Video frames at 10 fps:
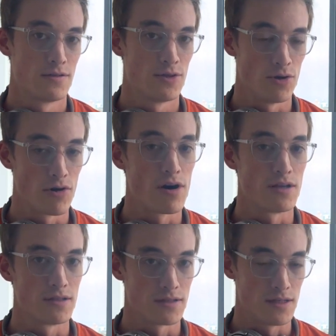your
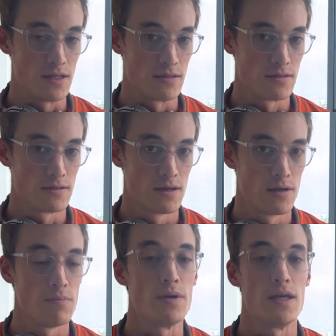audience sees
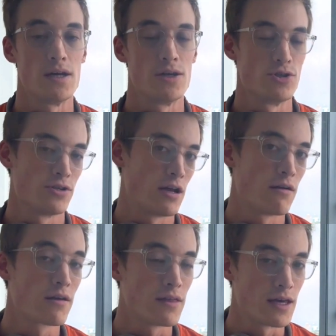be a
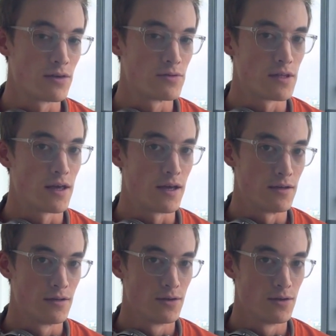generic thank you slide